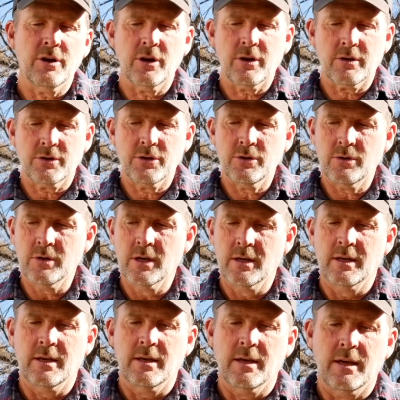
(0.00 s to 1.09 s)
hook to,
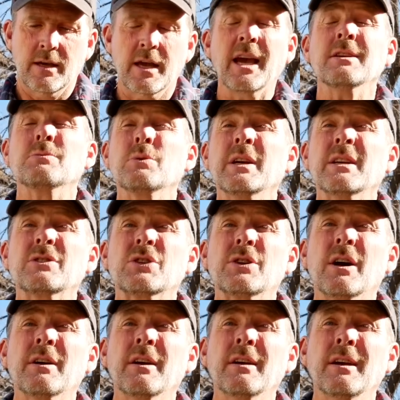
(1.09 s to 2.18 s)
in case we get
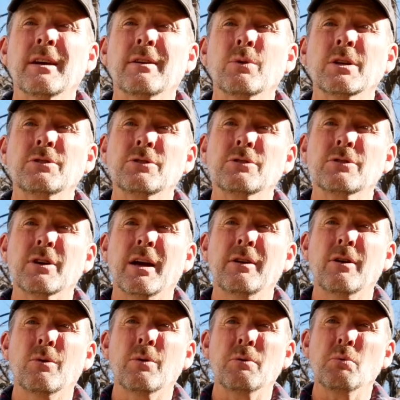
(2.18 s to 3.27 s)
stuck again, which I
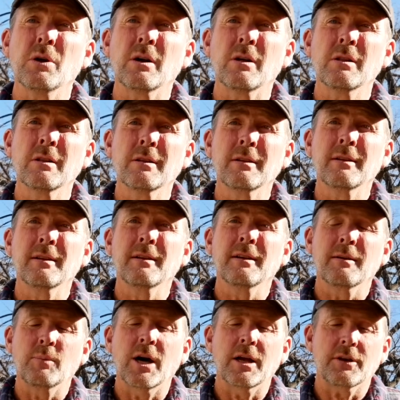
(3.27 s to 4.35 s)
know we will.
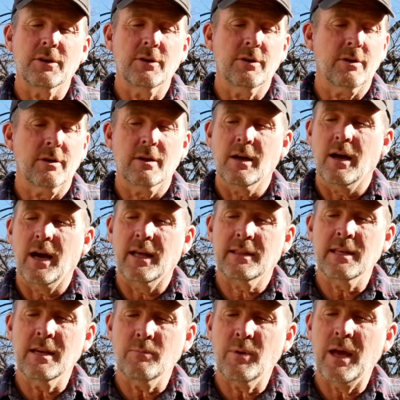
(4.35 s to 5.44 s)
But I
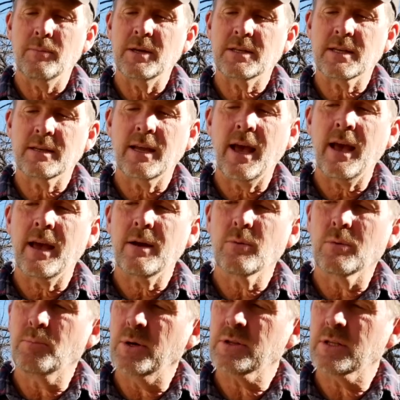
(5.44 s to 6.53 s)
think maybe today we'll
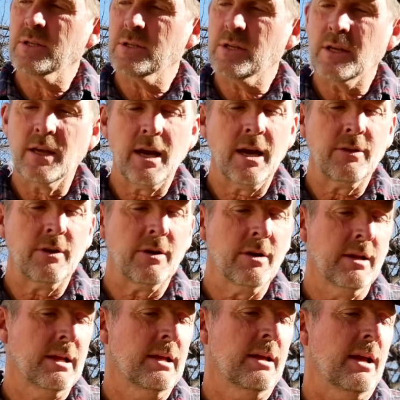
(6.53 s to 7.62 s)
put this together
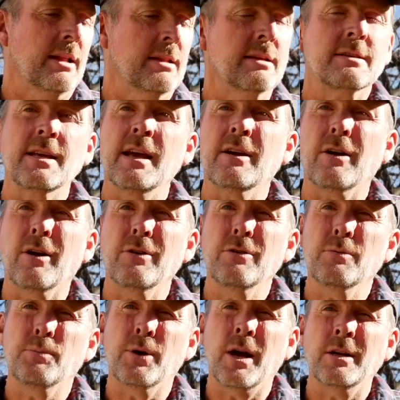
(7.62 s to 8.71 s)
and then take our new
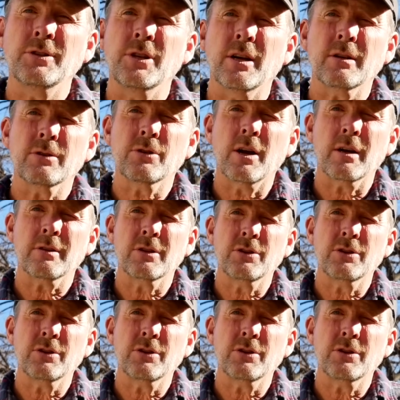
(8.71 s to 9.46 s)
project truck, the